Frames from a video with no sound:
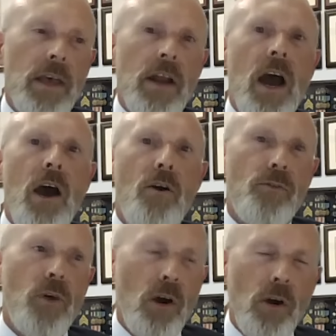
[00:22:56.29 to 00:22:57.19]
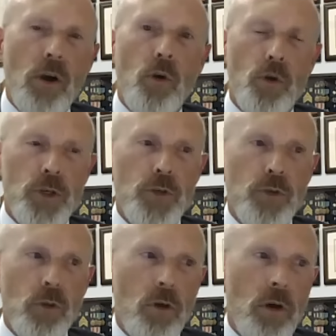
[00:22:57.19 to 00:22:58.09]
and how far a court
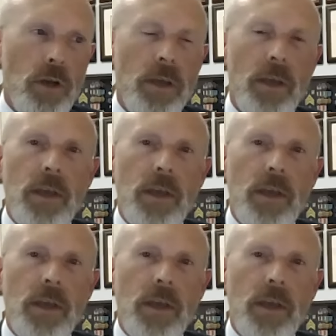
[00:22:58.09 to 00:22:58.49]
should look